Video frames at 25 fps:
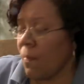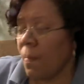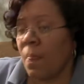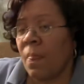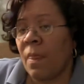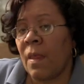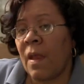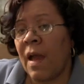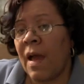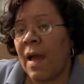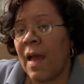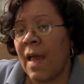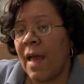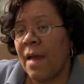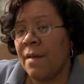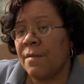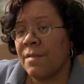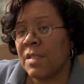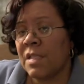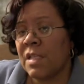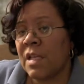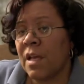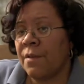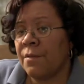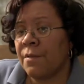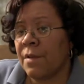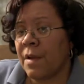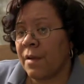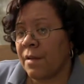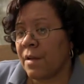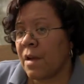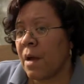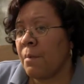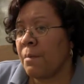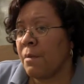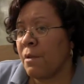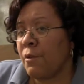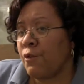I have a
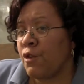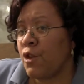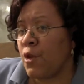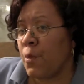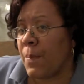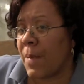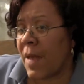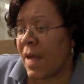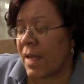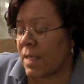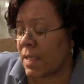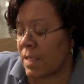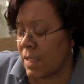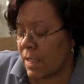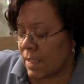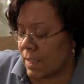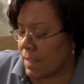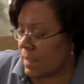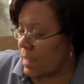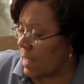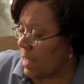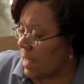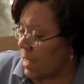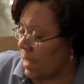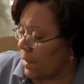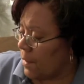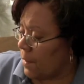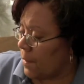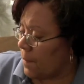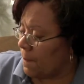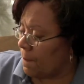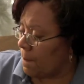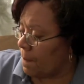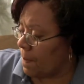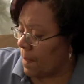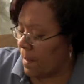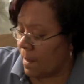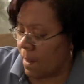couple of humectants here.
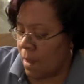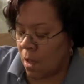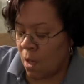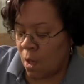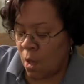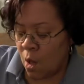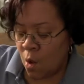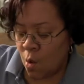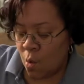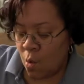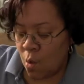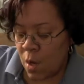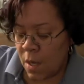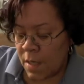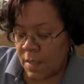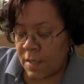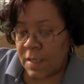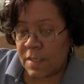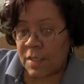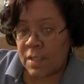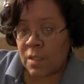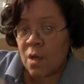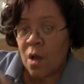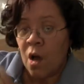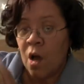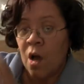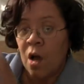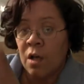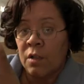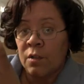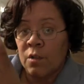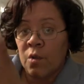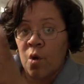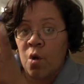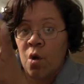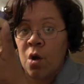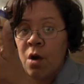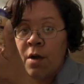One is
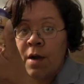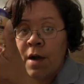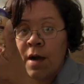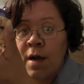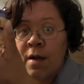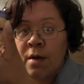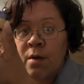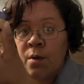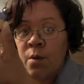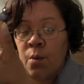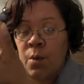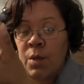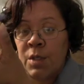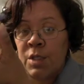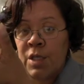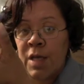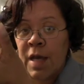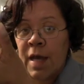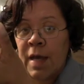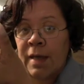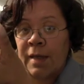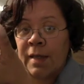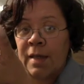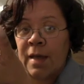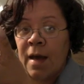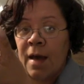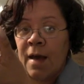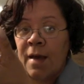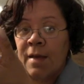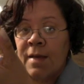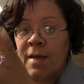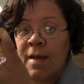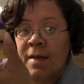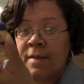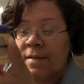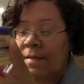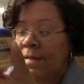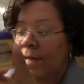called Aura, which I got
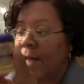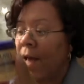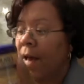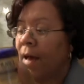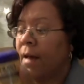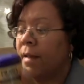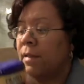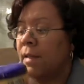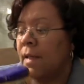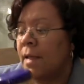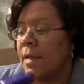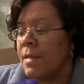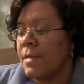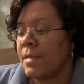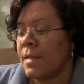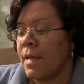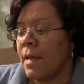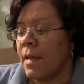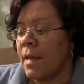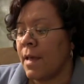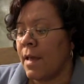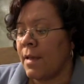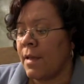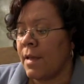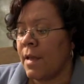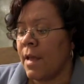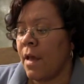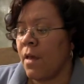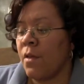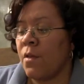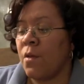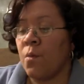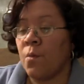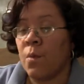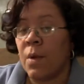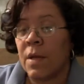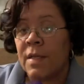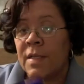at Sally's, and the
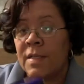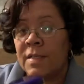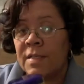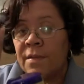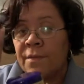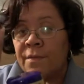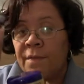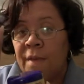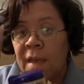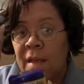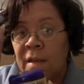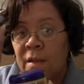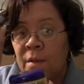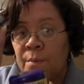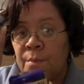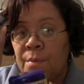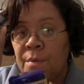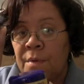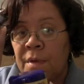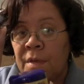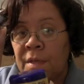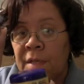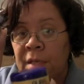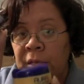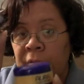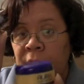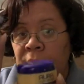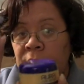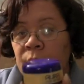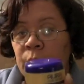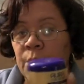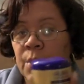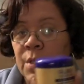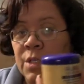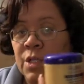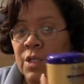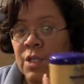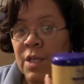other one is Aveda
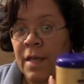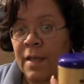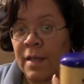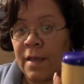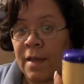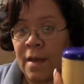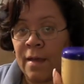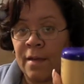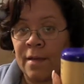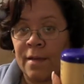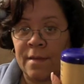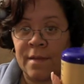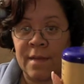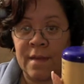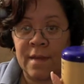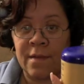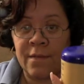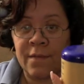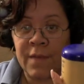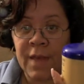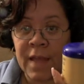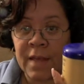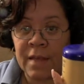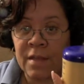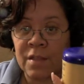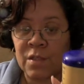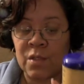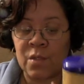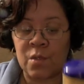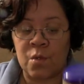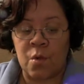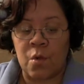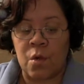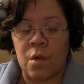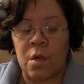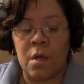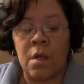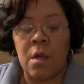Brilliant, which I got at the Aveda
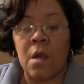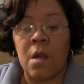store.